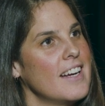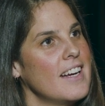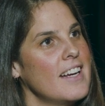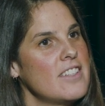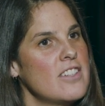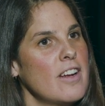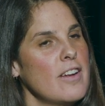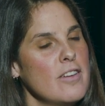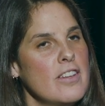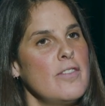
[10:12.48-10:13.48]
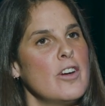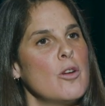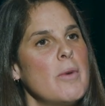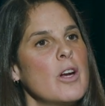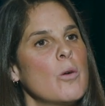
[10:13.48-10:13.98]
It's unfair, no
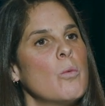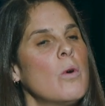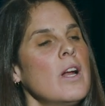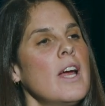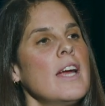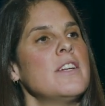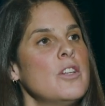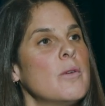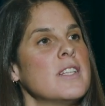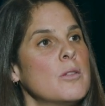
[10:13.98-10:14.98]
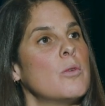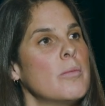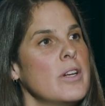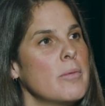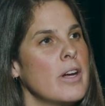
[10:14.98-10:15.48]
matter what I do as a
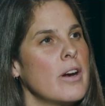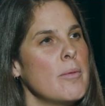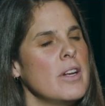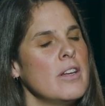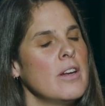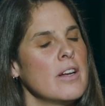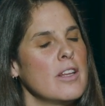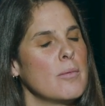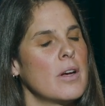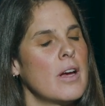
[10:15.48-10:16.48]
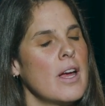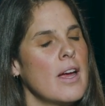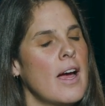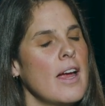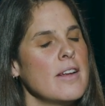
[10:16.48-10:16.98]
woman, no matter, I mean, you gotta think about it.
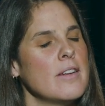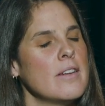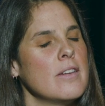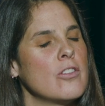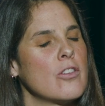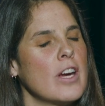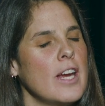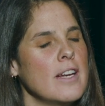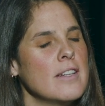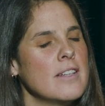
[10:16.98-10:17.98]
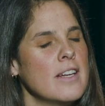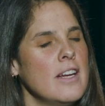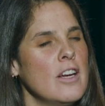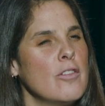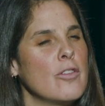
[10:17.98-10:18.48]
I trained
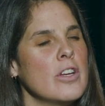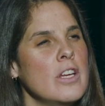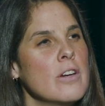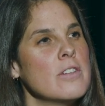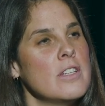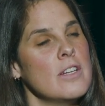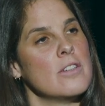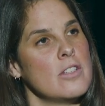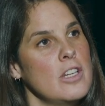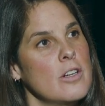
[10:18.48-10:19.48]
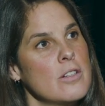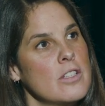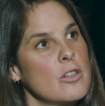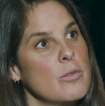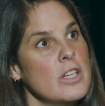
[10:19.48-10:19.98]
for years and years and years
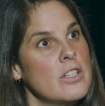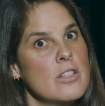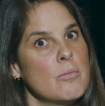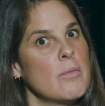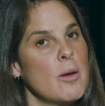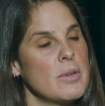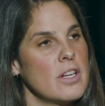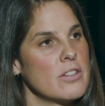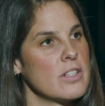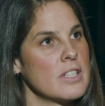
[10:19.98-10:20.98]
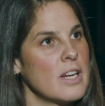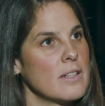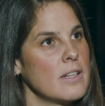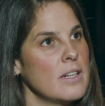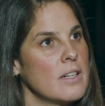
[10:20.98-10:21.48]
to reach my potential as an
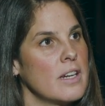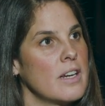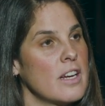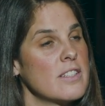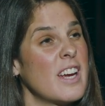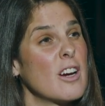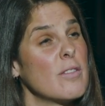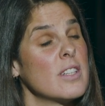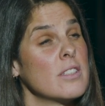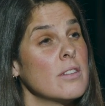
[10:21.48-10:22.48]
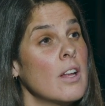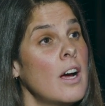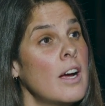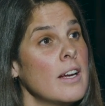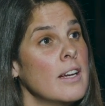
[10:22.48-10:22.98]
athlete. Like, yeah. I sacrificed a
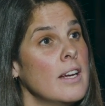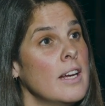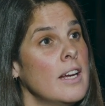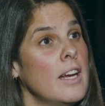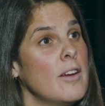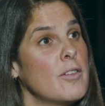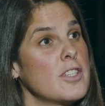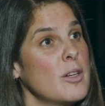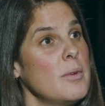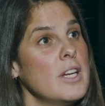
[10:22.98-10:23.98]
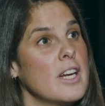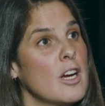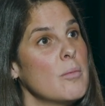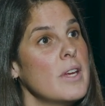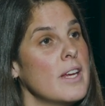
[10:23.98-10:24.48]
lot. And for somebody to
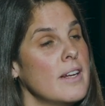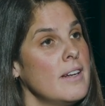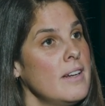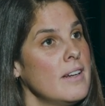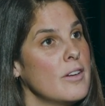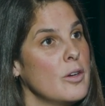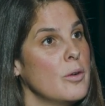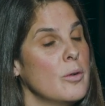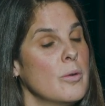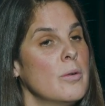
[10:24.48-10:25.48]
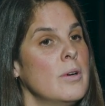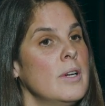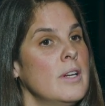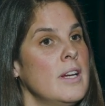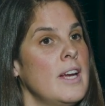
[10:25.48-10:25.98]
come in who
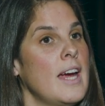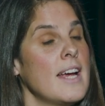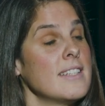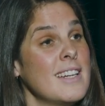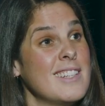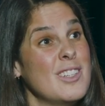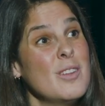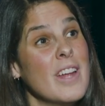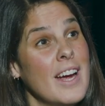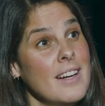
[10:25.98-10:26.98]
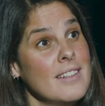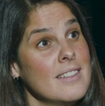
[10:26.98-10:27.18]
hasn't had to do that,